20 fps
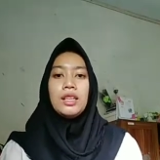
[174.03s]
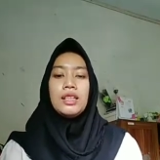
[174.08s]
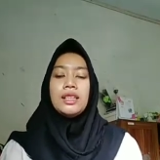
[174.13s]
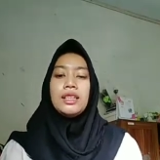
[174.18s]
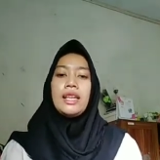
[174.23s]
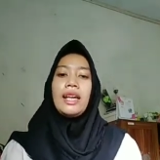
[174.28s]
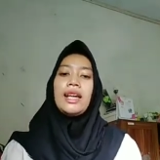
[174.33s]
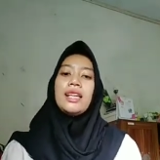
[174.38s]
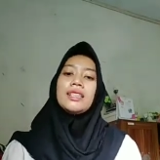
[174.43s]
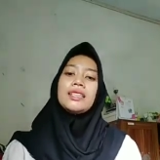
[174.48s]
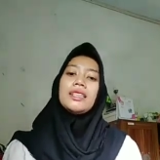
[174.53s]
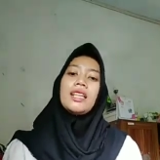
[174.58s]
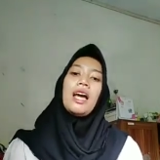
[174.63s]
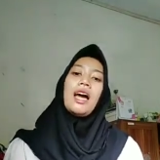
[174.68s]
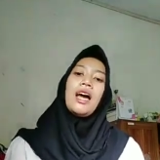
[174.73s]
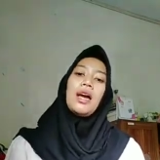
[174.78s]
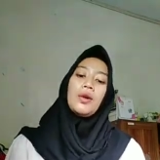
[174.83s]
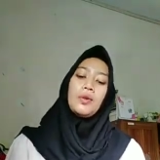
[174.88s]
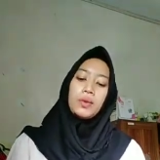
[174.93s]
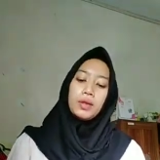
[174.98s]
Next,
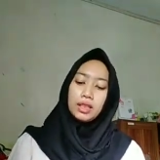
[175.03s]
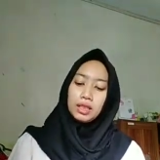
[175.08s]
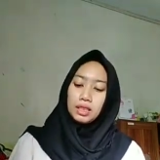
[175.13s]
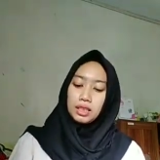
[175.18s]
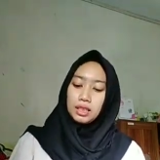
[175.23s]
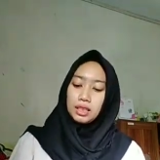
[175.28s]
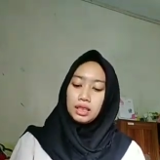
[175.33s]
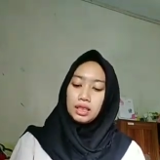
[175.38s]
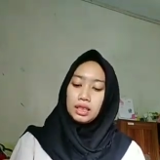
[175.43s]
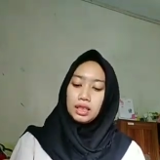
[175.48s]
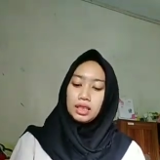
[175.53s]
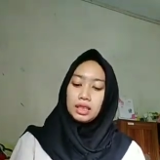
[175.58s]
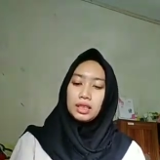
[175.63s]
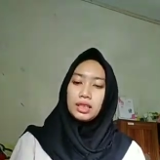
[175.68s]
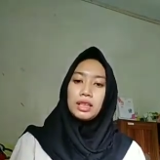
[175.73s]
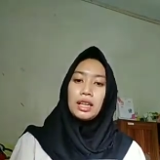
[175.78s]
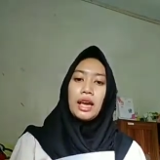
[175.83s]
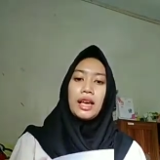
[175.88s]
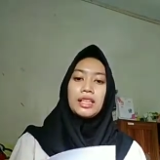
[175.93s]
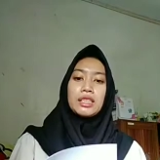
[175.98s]
I will
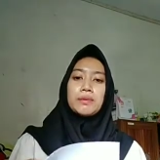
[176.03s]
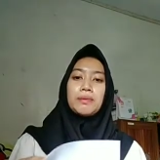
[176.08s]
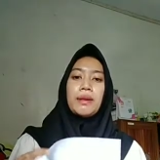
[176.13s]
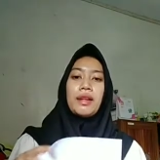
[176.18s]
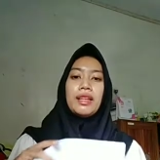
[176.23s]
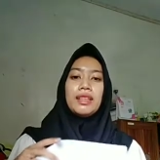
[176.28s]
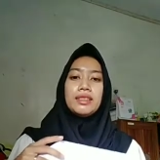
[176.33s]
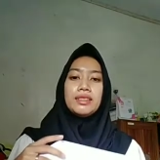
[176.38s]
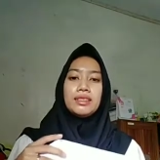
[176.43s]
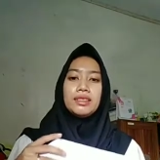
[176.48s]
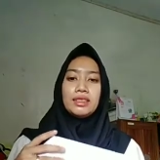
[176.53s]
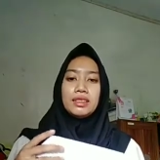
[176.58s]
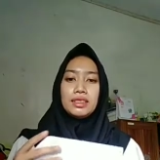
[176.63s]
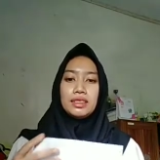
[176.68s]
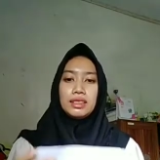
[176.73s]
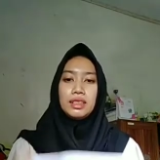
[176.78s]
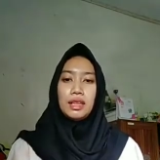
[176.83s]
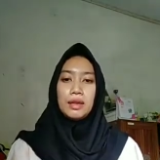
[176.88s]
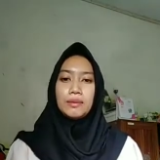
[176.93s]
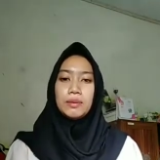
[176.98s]
explain
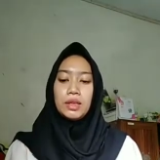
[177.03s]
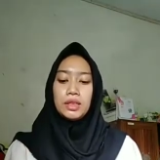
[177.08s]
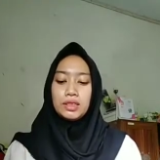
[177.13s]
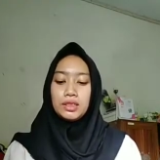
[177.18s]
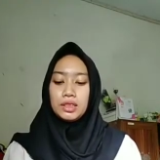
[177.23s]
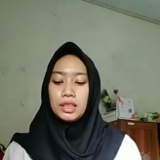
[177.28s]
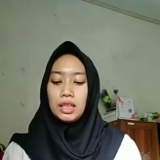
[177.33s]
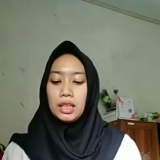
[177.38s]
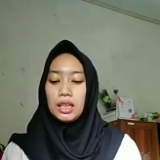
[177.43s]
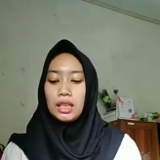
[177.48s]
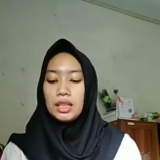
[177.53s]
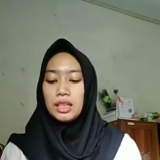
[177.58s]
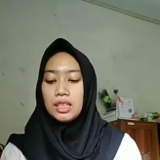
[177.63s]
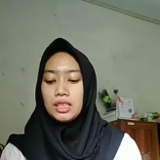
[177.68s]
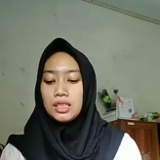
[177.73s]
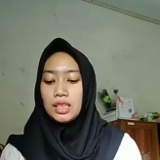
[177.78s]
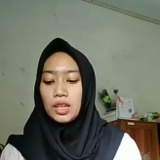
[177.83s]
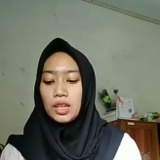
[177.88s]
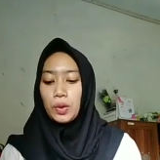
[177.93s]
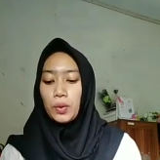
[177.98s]
about
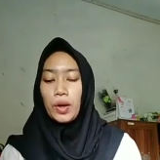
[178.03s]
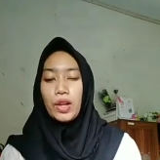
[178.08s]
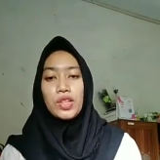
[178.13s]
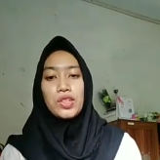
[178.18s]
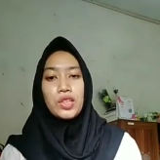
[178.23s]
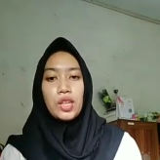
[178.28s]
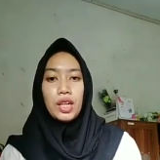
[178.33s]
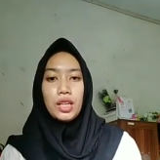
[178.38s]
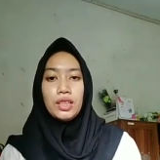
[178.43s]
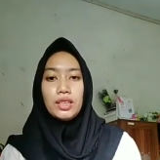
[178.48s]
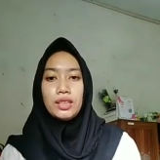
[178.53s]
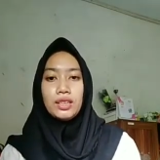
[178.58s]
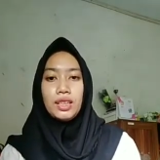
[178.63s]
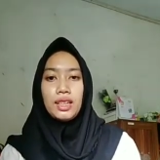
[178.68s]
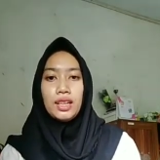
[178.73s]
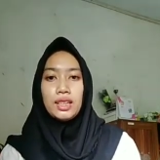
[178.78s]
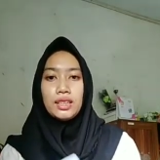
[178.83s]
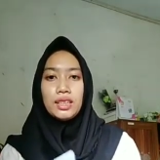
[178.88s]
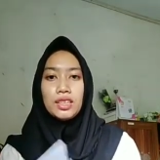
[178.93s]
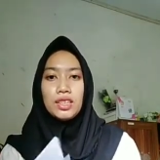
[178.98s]
research question.
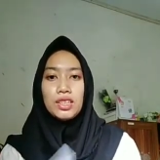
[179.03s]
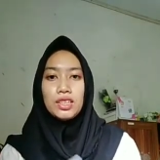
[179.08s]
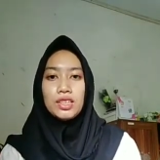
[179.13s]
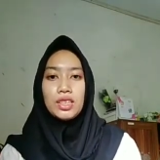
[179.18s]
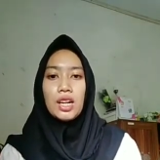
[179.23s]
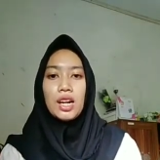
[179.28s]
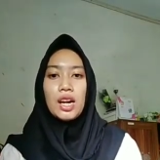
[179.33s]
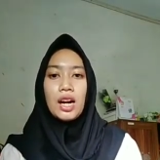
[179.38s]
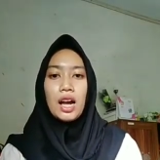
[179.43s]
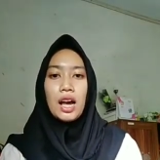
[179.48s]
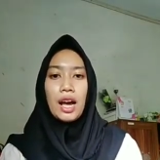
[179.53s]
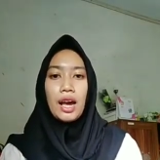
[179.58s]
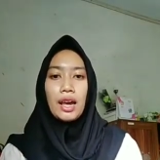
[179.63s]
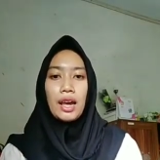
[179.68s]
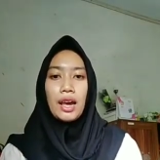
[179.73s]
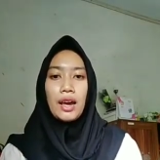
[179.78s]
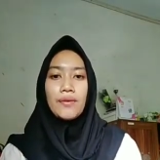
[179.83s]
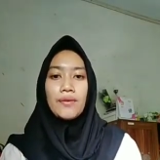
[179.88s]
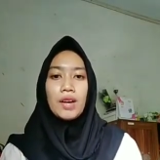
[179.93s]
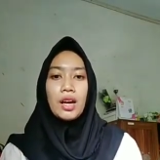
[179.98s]
In the research, I
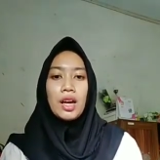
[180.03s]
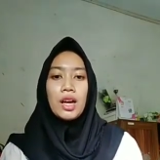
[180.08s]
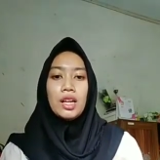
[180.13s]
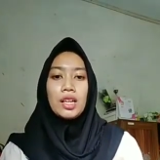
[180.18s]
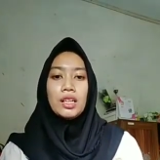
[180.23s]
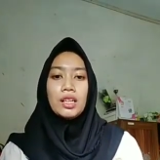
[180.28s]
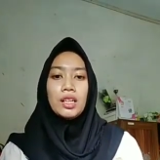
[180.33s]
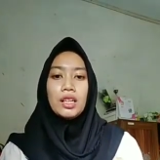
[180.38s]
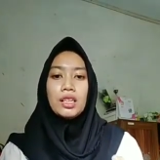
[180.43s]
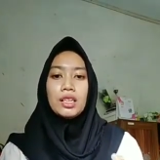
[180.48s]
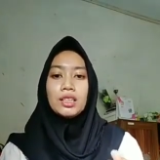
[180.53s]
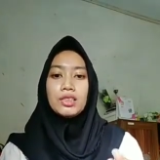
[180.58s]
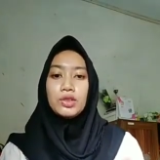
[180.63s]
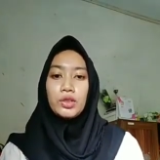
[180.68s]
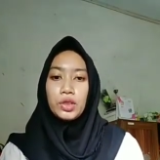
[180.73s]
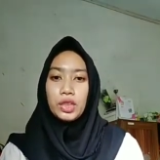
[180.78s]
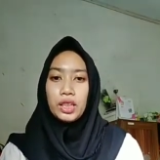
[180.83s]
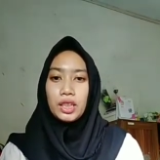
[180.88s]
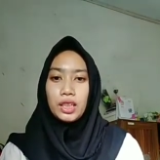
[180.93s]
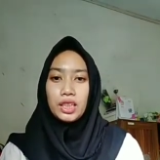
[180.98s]
have
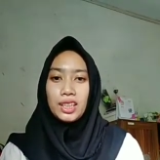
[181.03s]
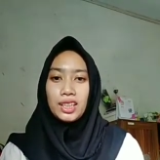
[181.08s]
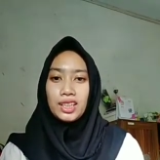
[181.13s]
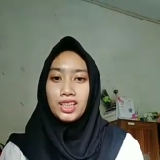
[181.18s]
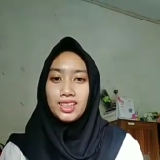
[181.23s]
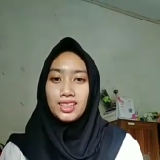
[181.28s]
3